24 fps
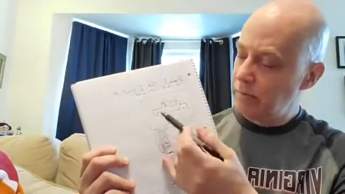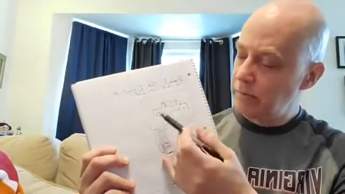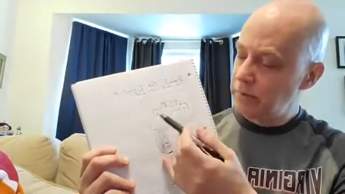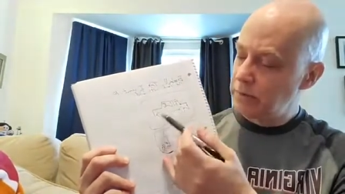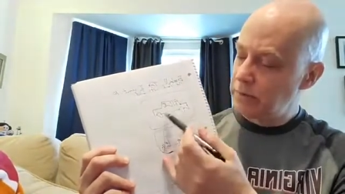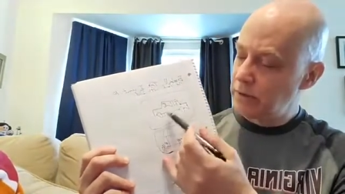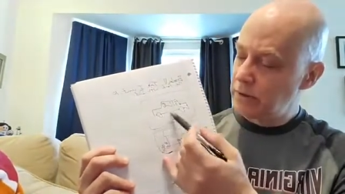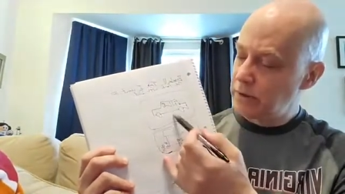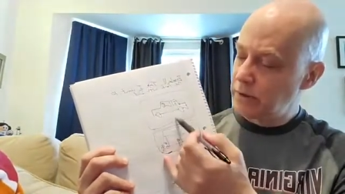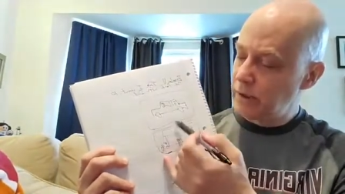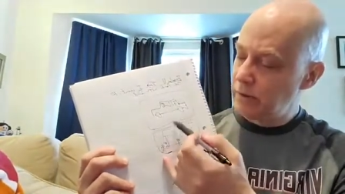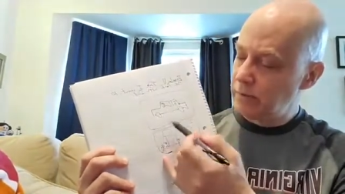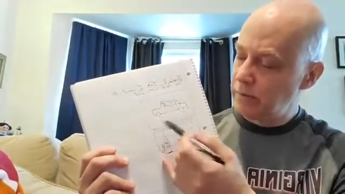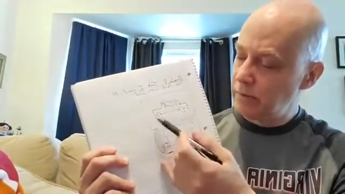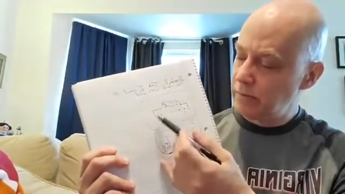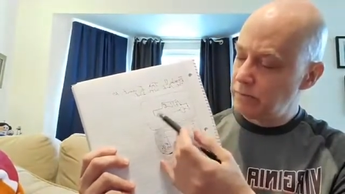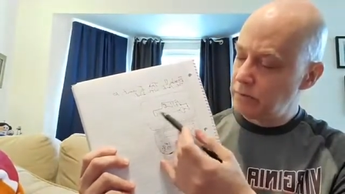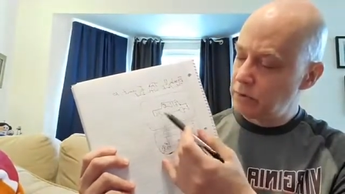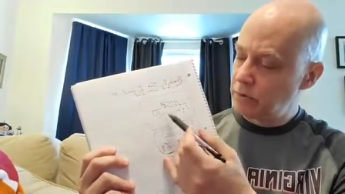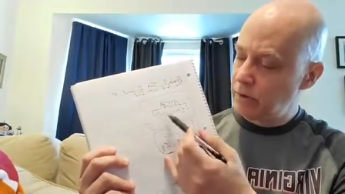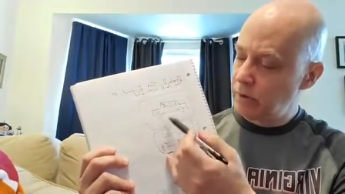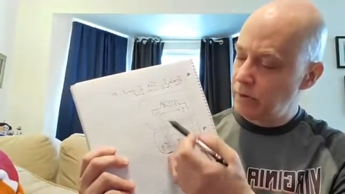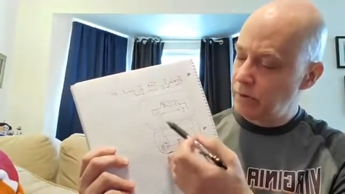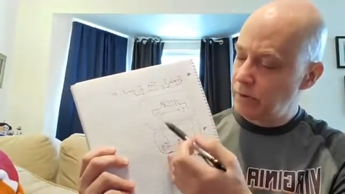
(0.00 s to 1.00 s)
just get them to
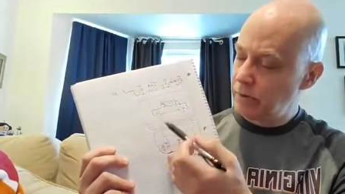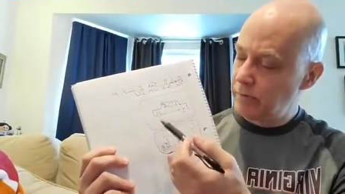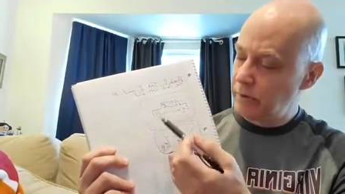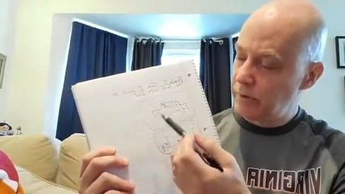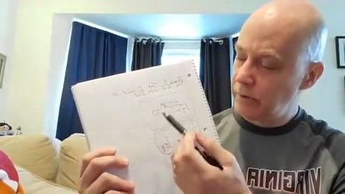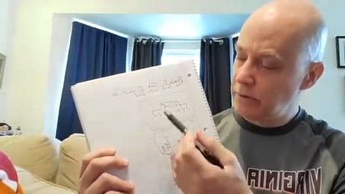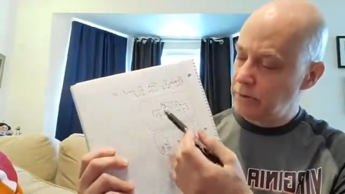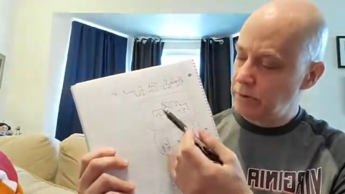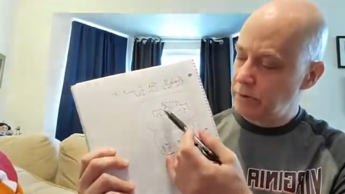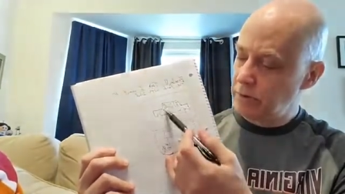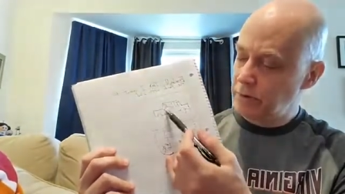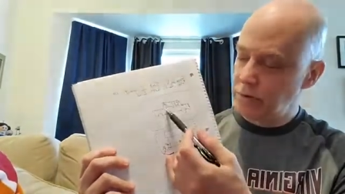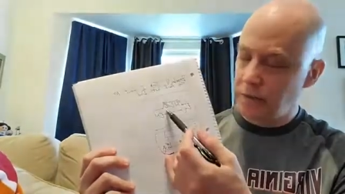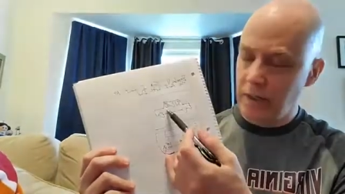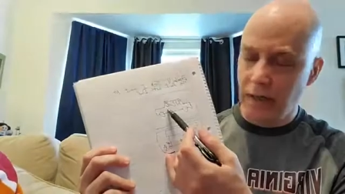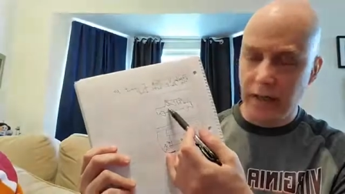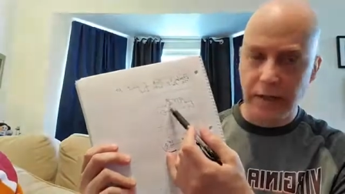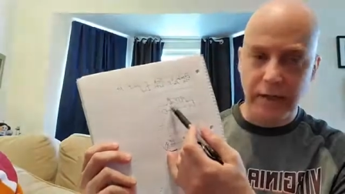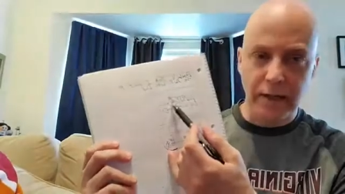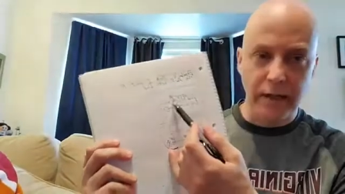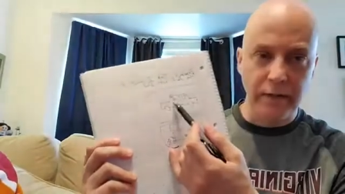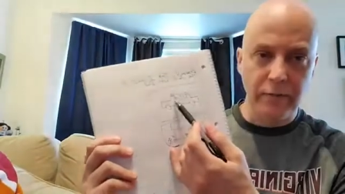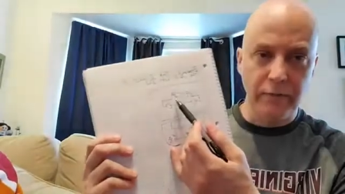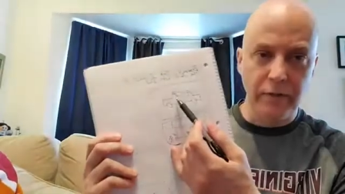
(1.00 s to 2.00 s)
draw their pictures. Dad
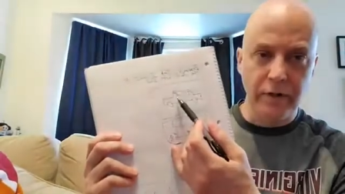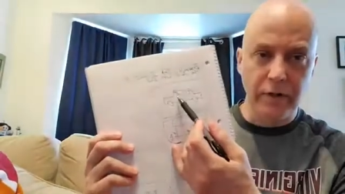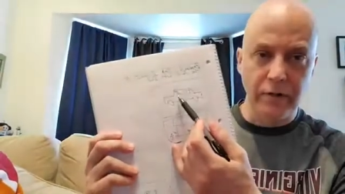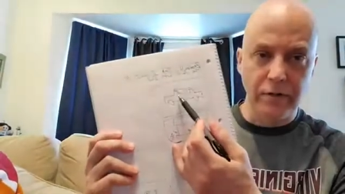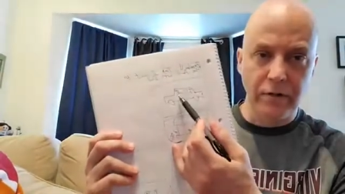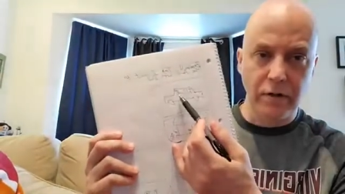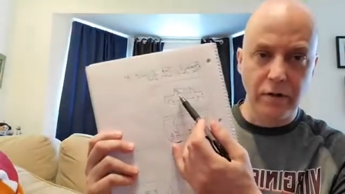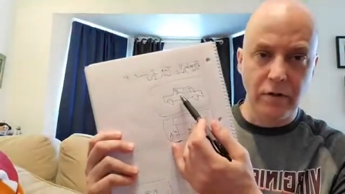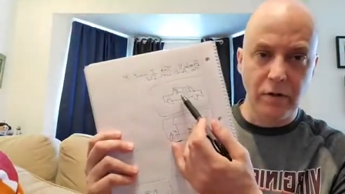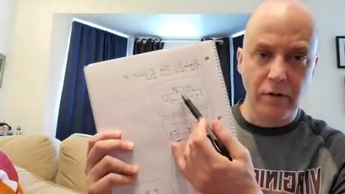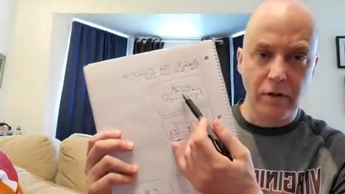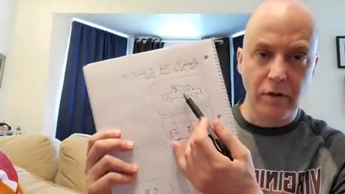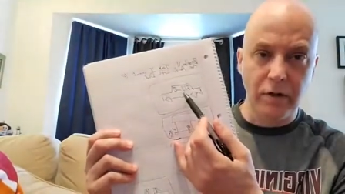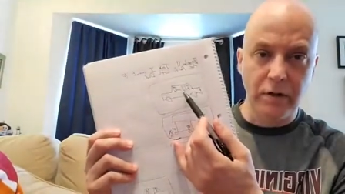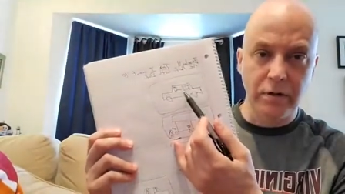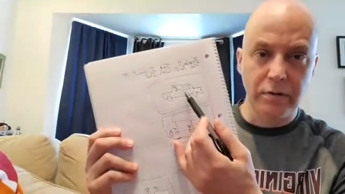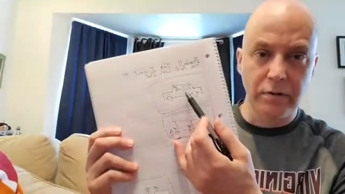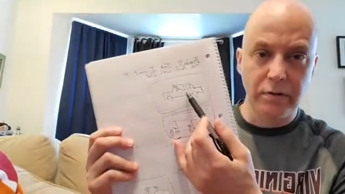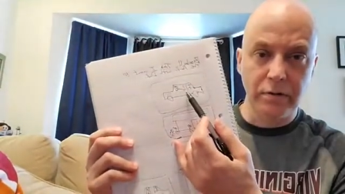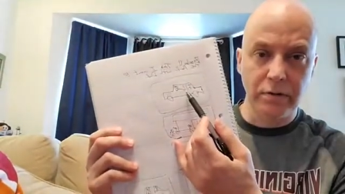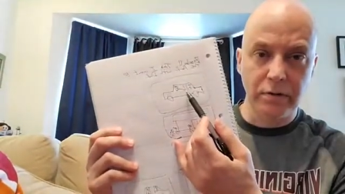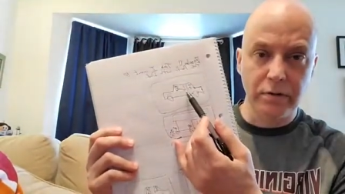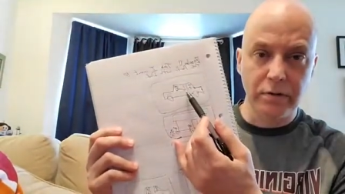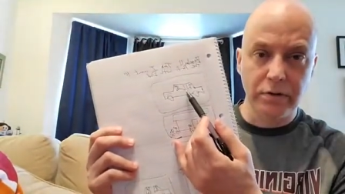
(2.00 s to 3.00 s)
and I went in the car
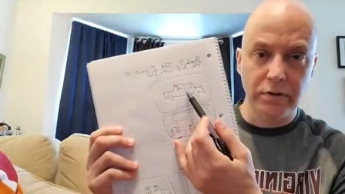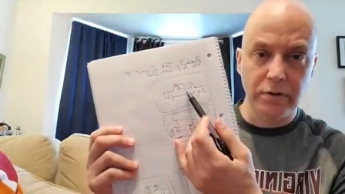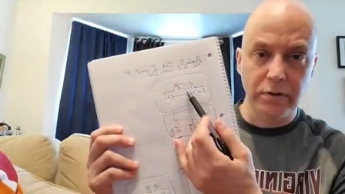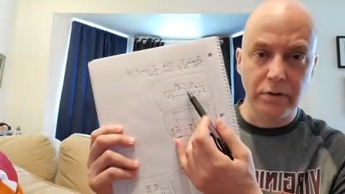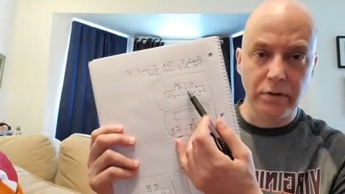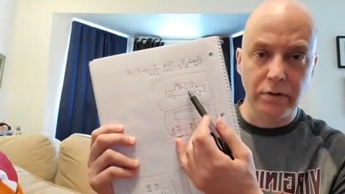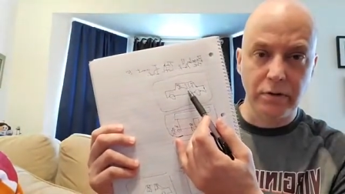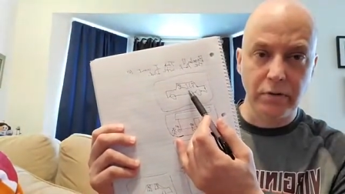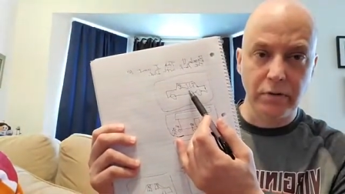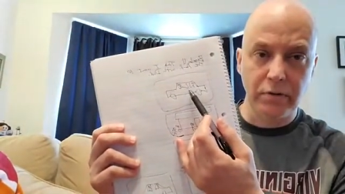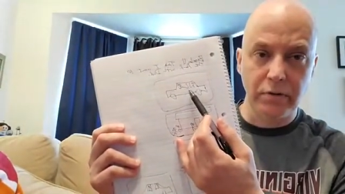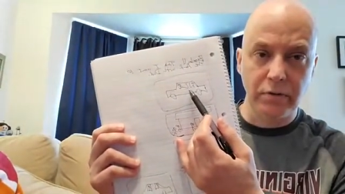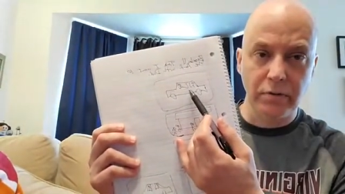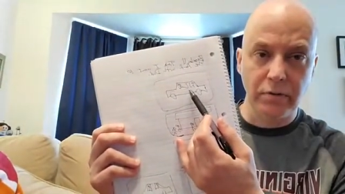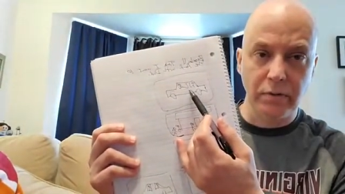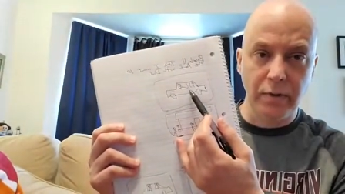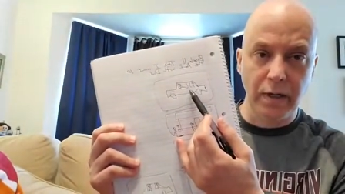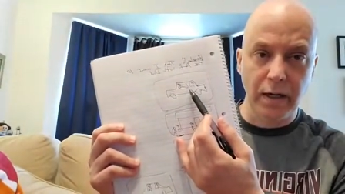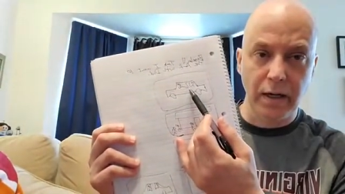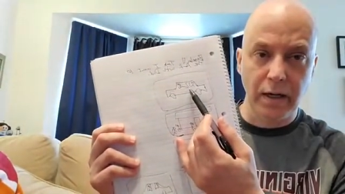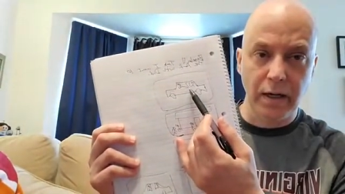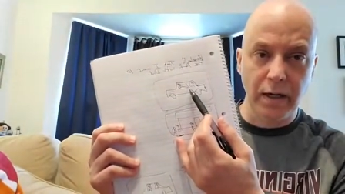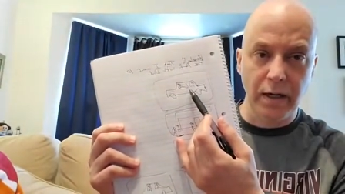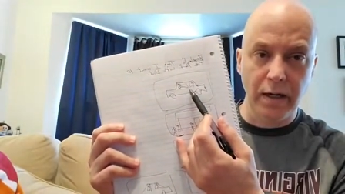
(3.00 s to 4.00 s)
to
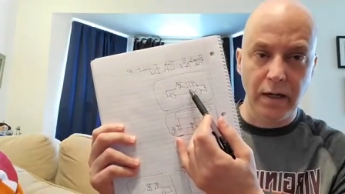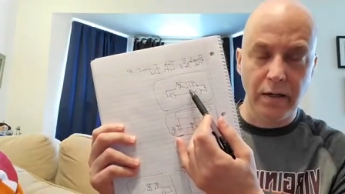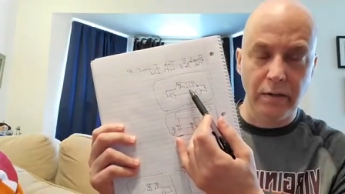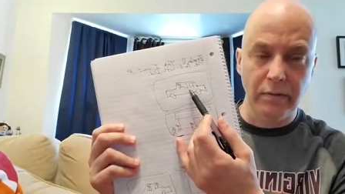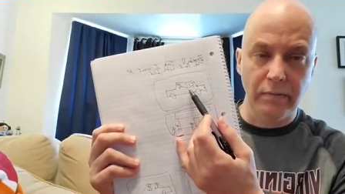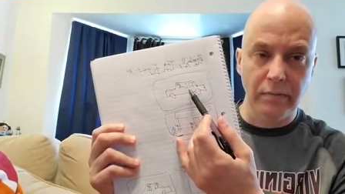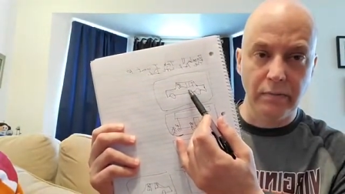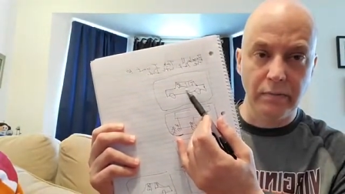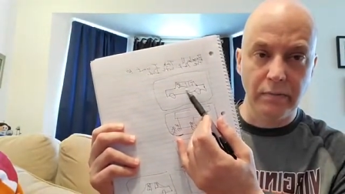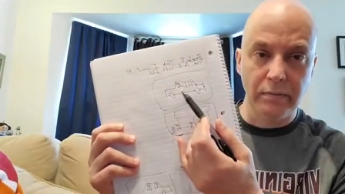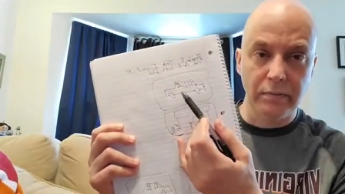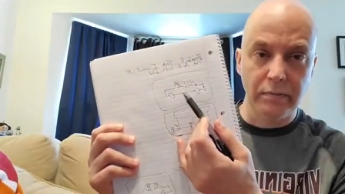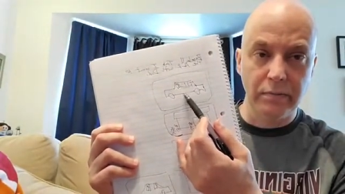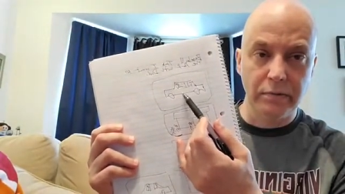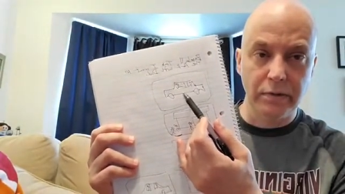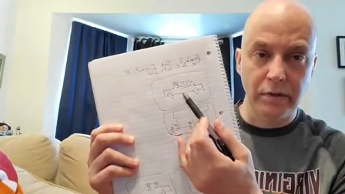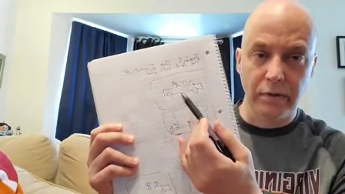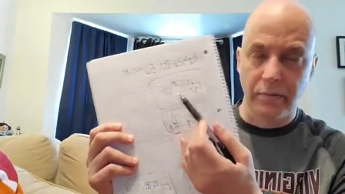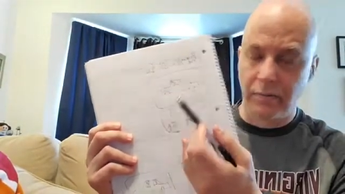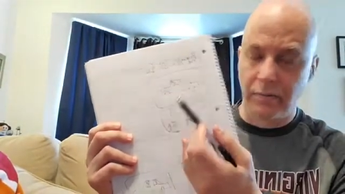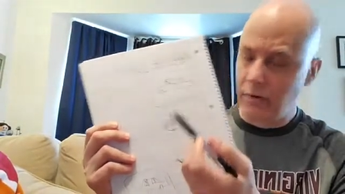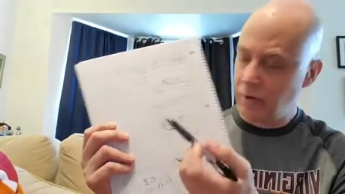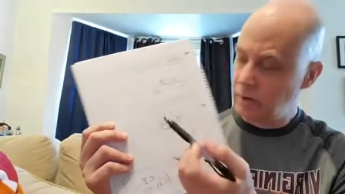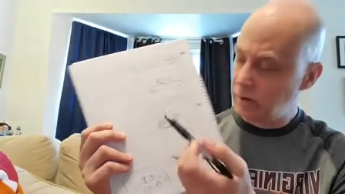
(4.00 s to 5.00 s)

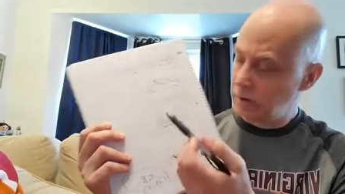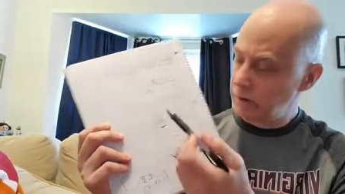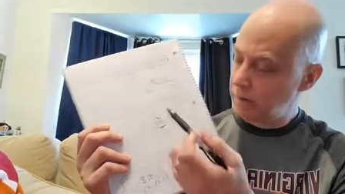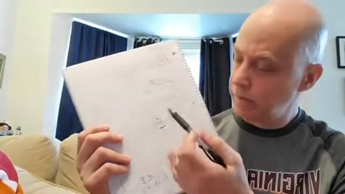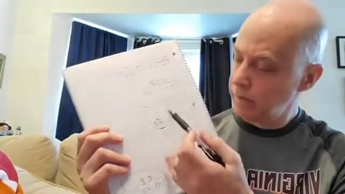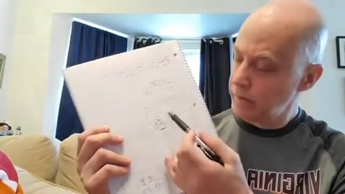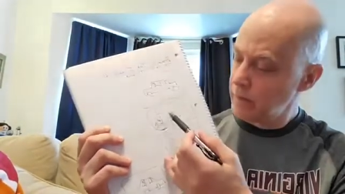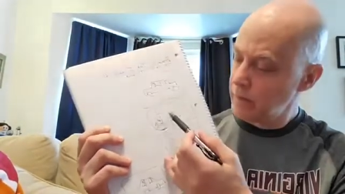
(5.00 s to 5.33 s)
the park.